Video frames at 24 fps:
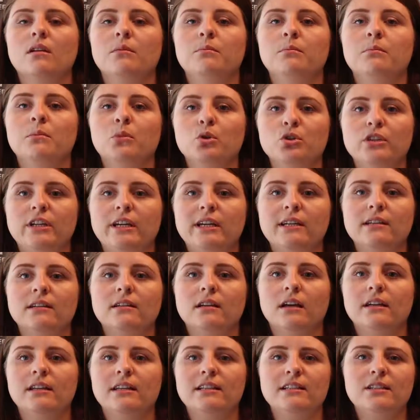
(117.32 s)
money,
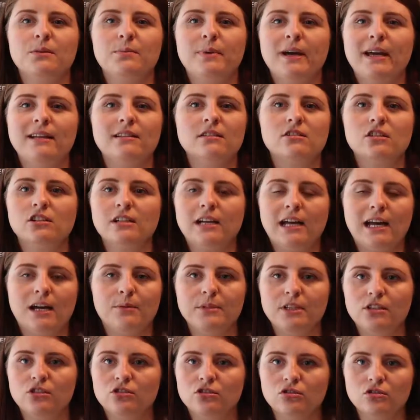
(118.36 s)
and it depends on how
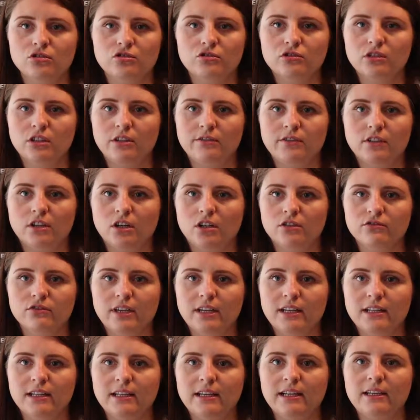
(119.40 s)
many children you've got
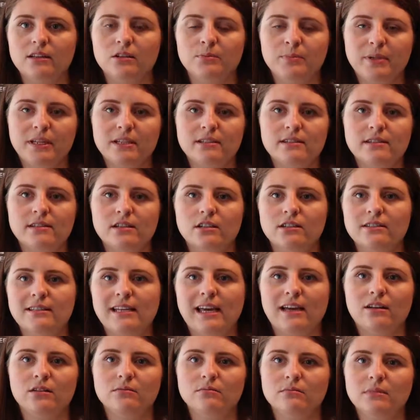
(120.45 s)
really. It'll be a
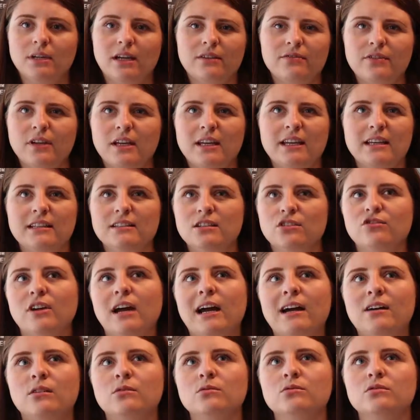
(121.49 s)
set, I think it's
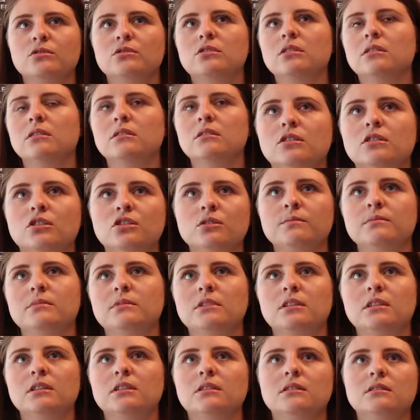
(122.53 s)
around up
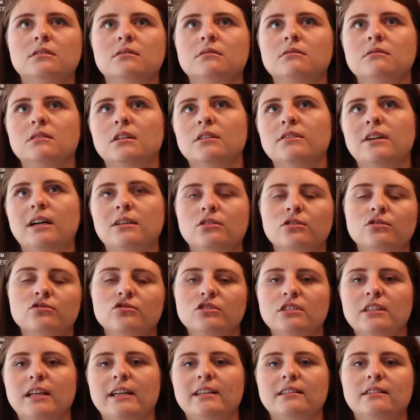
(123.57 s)
to around
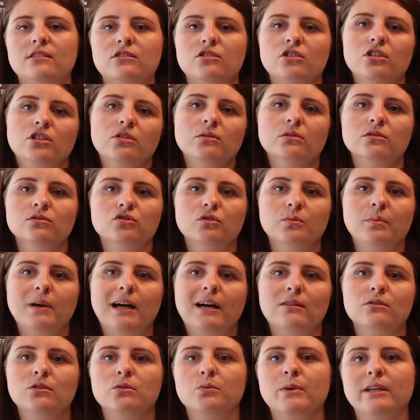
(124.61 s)
£180 to
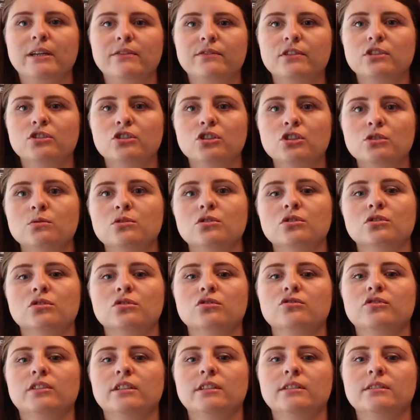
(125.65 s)
£200 a week for 2
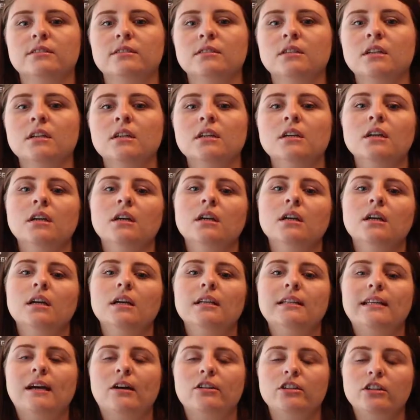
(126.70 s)
children.
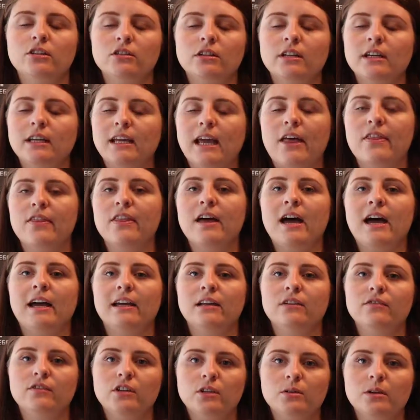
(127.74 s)
Now you can get that
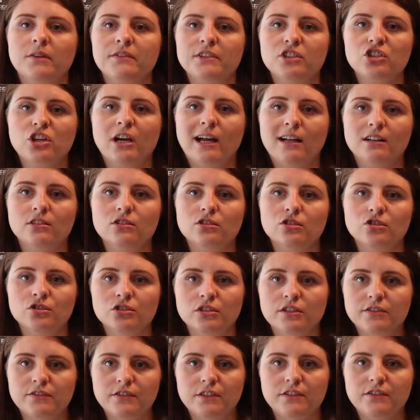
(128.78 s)
if you have a child
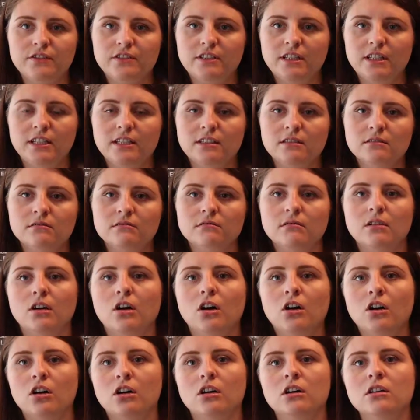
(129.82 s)
under 15
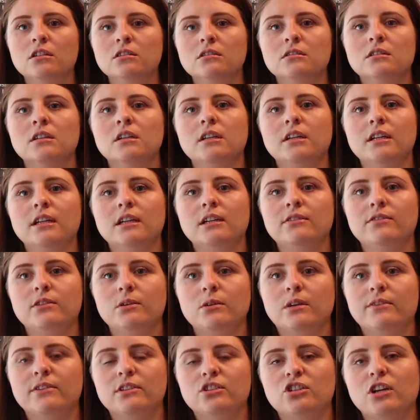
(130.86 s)
or if you
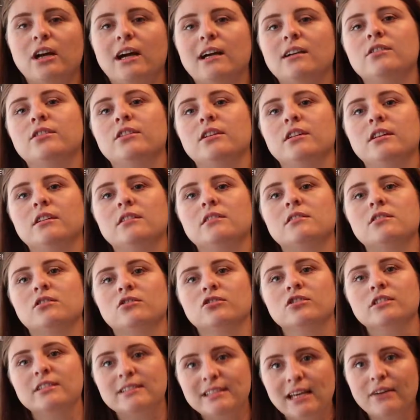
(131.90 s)
have a child that's
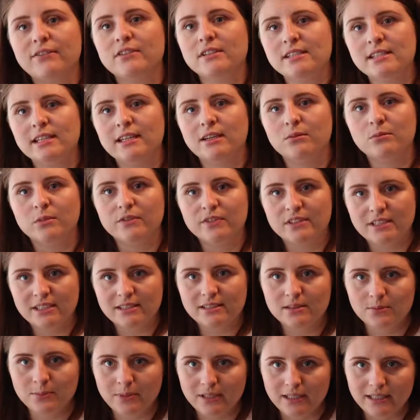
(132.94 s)
under 17 with a
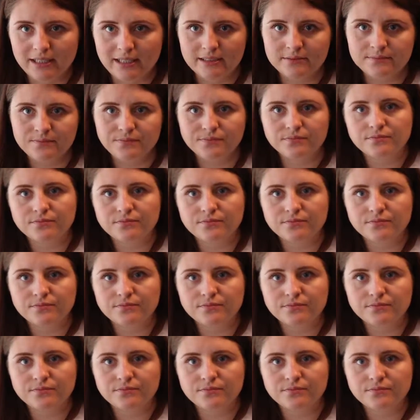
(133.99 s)
disability,